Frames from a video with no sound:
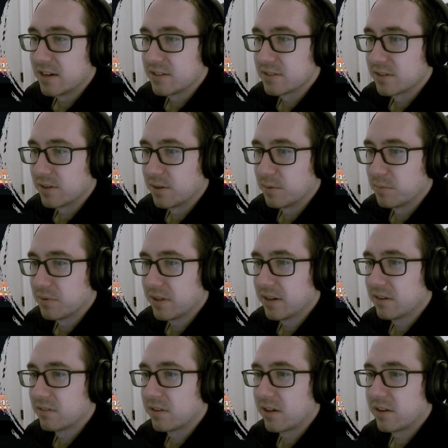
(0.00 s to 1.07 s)
So playing
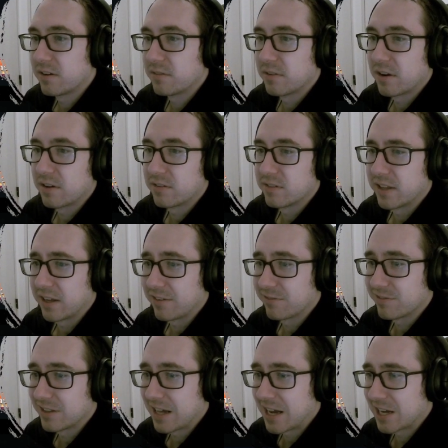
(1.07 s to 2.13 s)
a lot around like
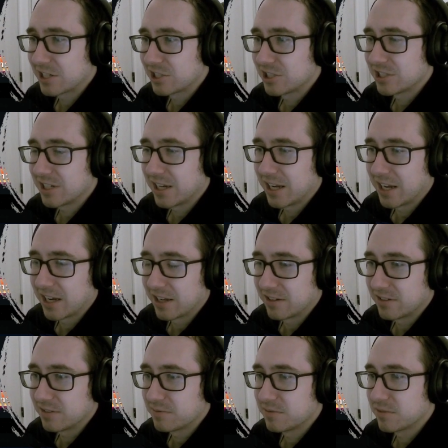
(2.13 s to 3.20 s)
Flash and
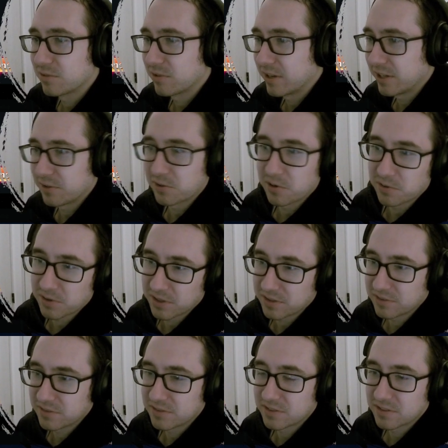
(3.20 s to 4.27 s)
creating
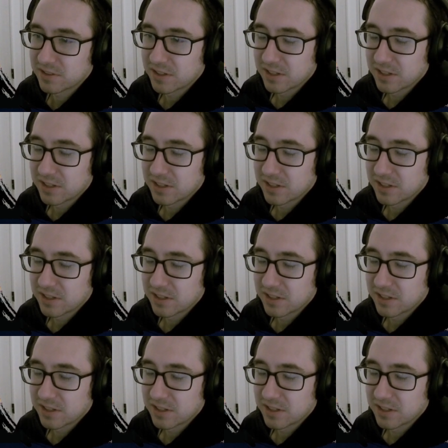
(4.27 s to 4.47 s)
tokens,